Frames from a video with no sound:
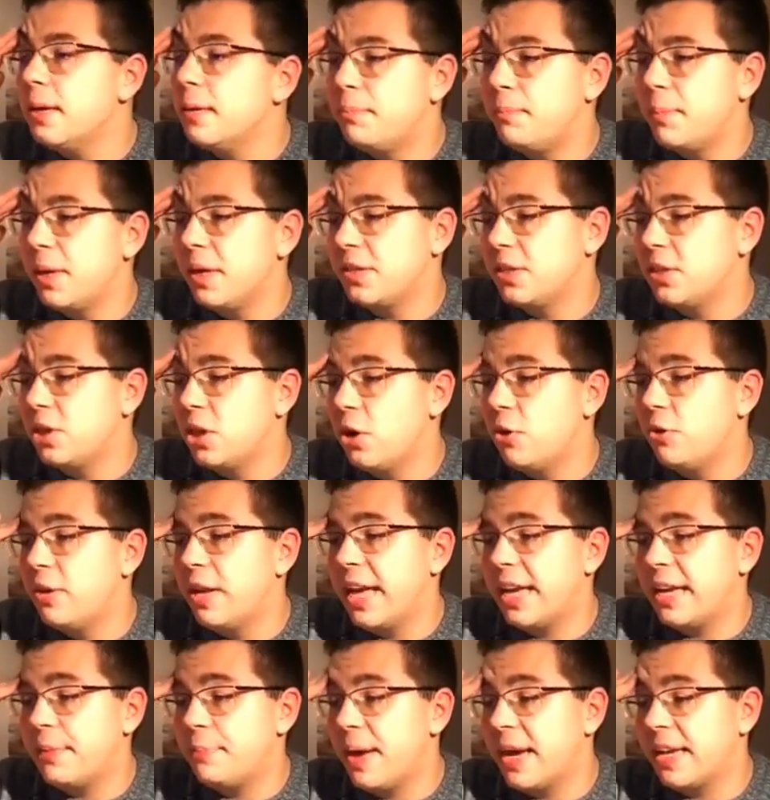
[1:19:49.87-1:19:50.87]
But you know,
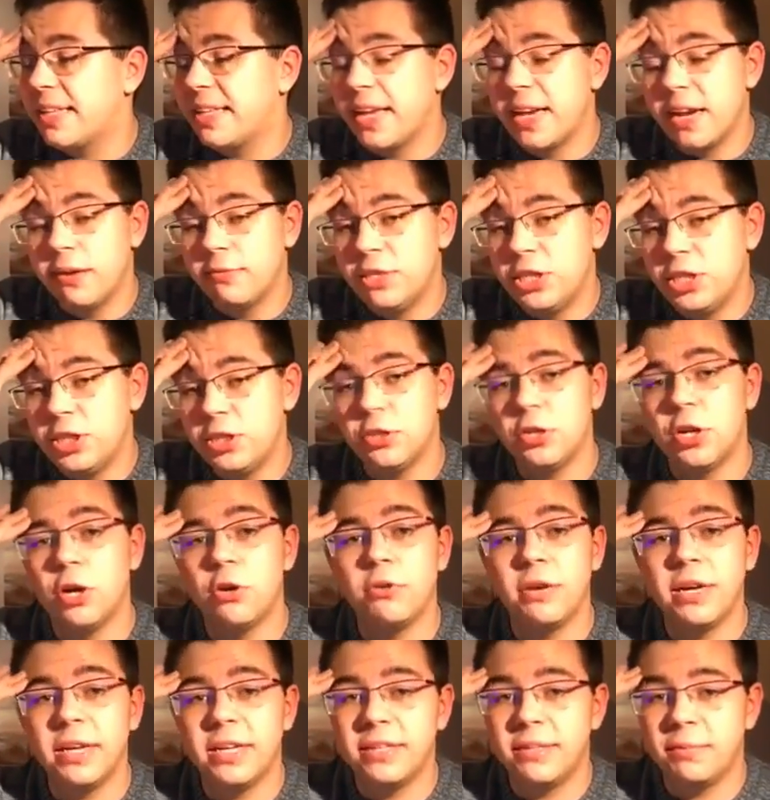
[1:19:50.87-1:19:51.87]
like back then, Avicii, you
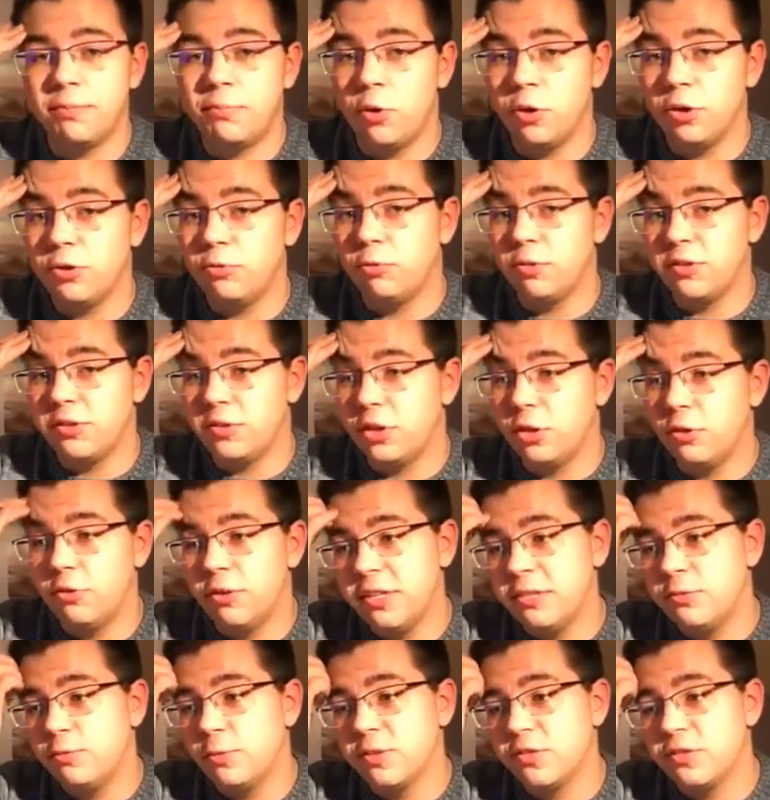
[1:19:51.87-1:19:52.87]
know, the point was, you know,
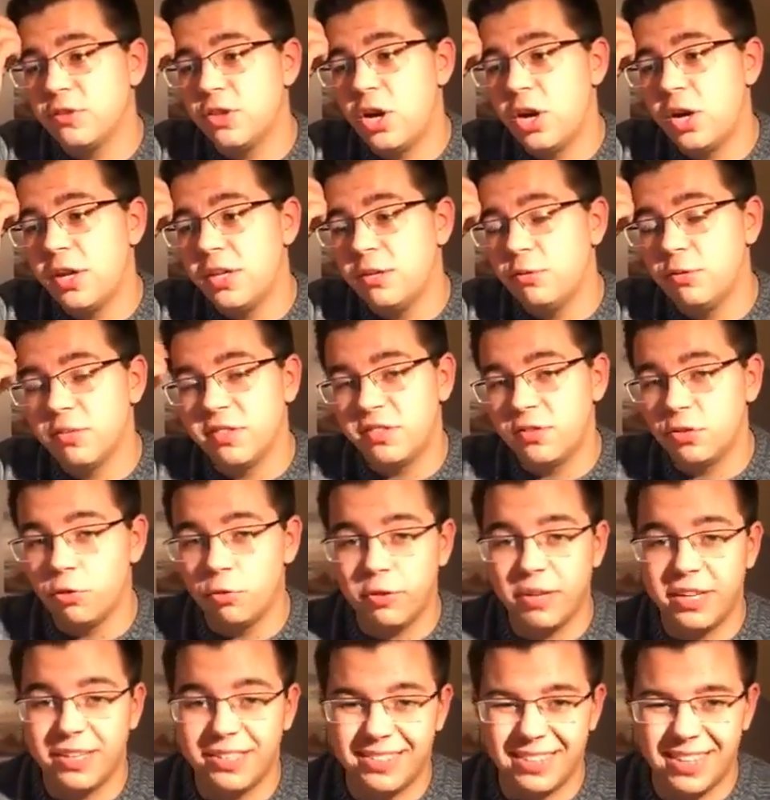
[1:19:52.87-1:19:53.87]
he was
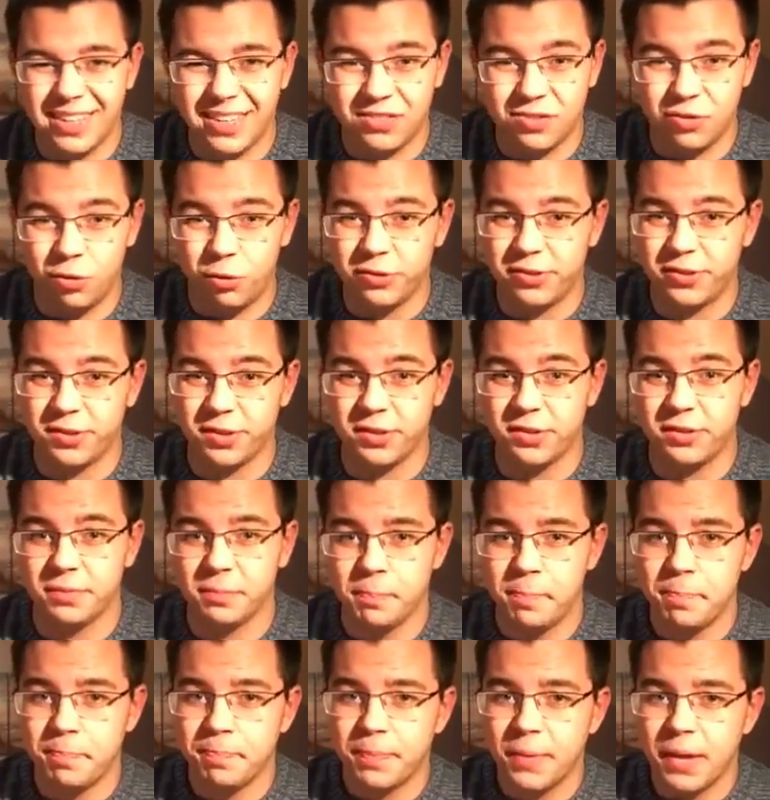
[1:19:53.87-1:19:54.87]
so exhausted
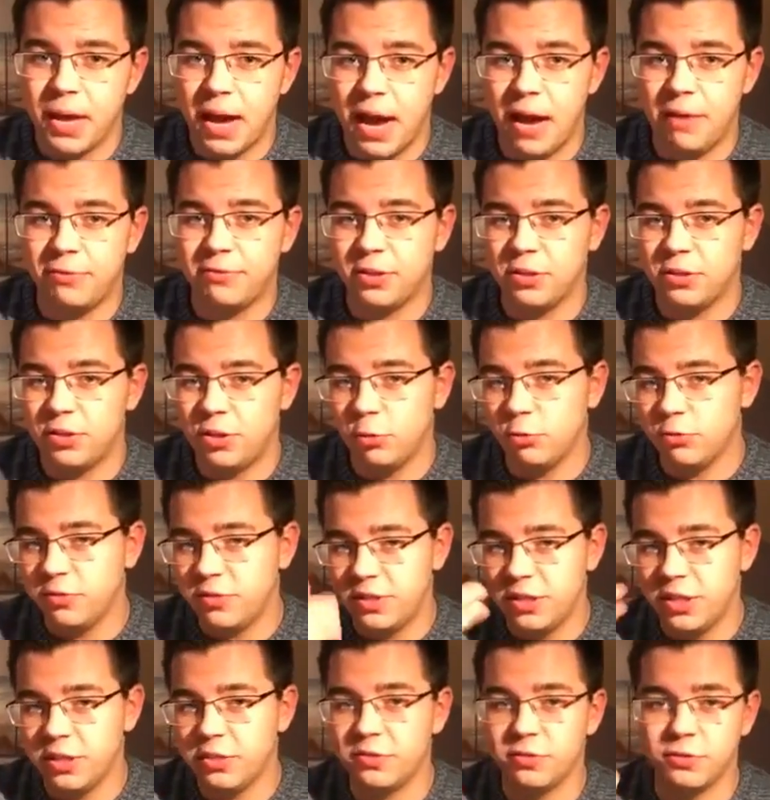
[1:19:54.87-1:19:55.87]
after those
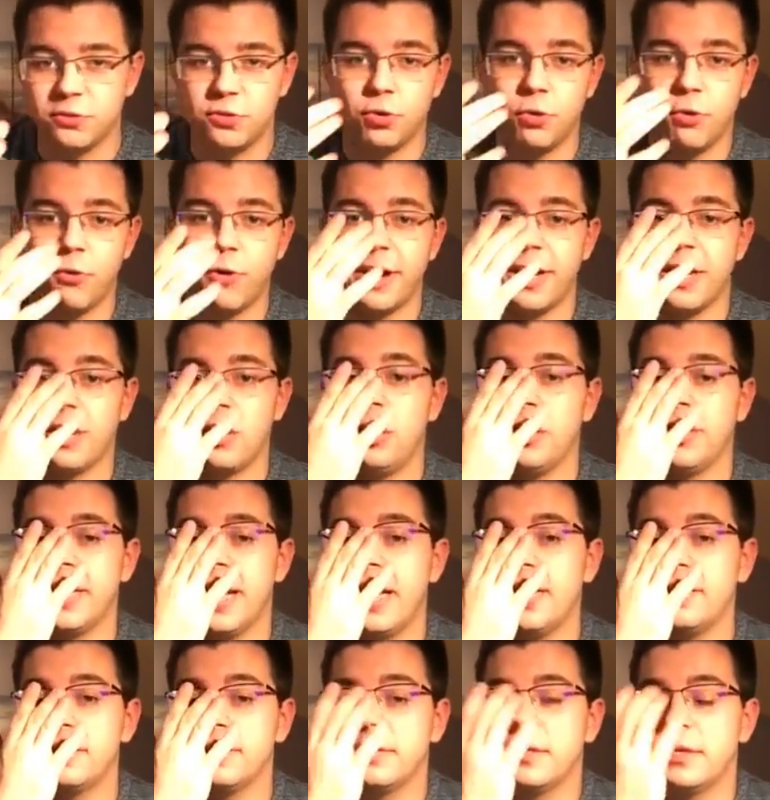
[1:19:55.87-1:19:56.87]
years of touring and all
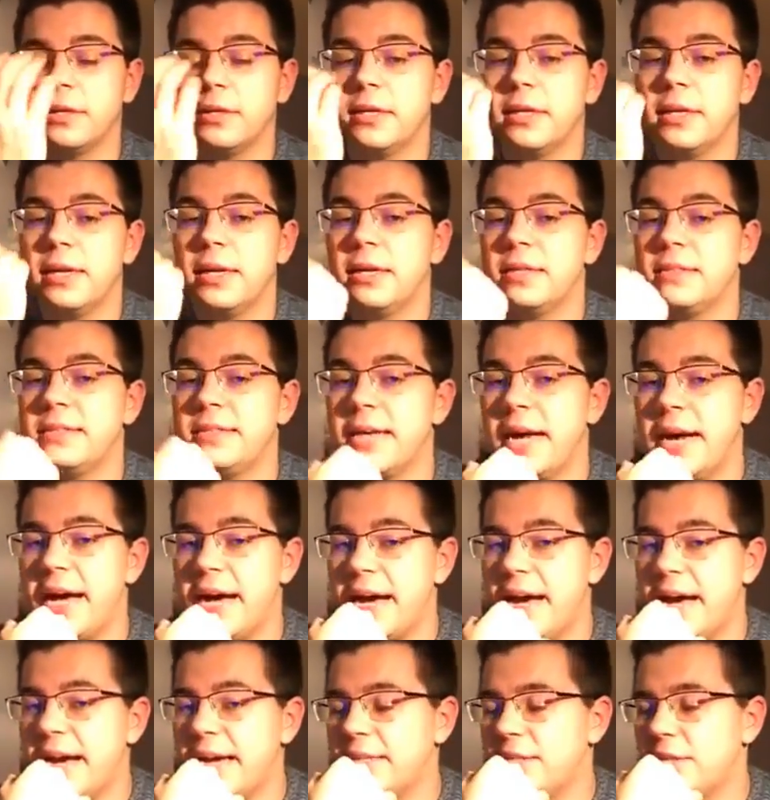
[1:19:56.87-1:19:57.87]
that,
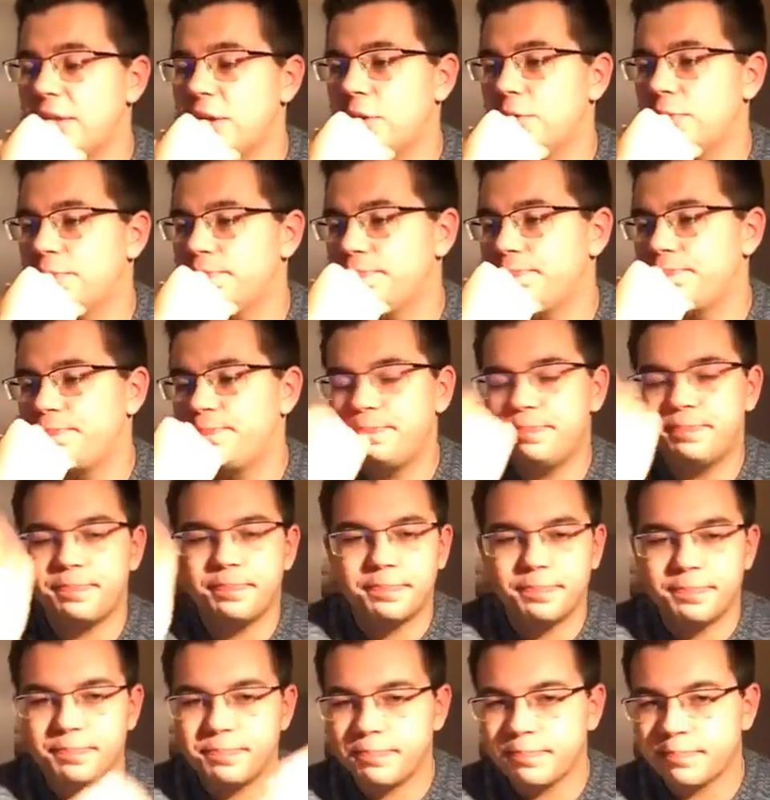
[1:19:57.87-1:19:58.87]
you know,
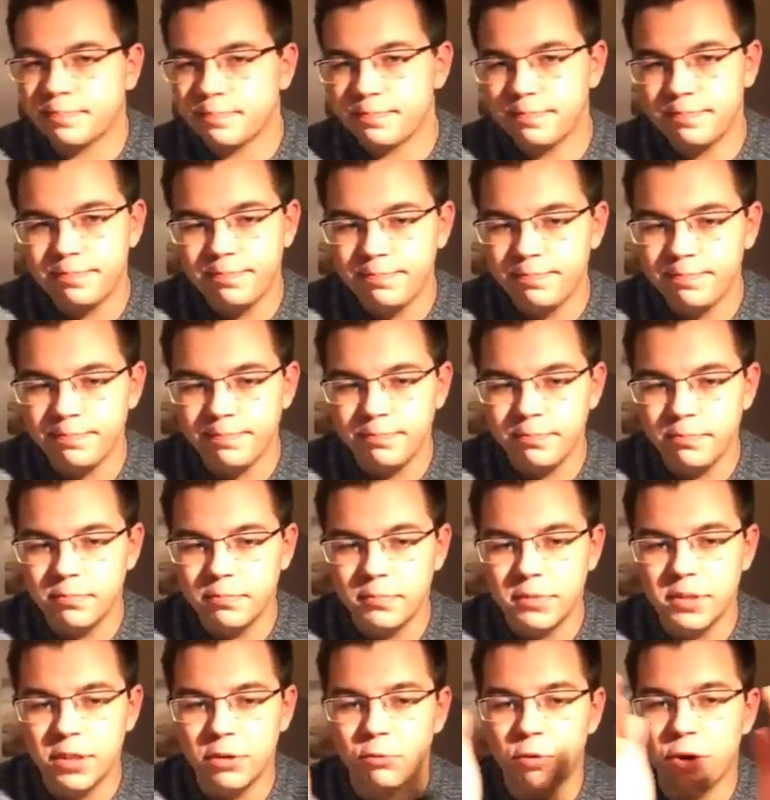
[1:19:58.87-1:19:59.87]

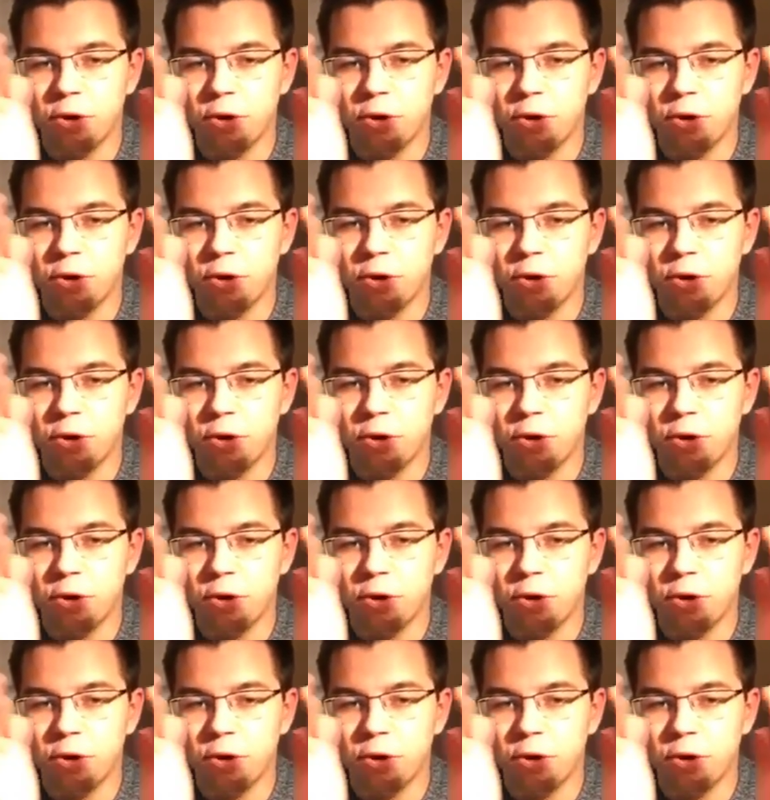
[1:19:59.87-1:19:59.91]
it didn't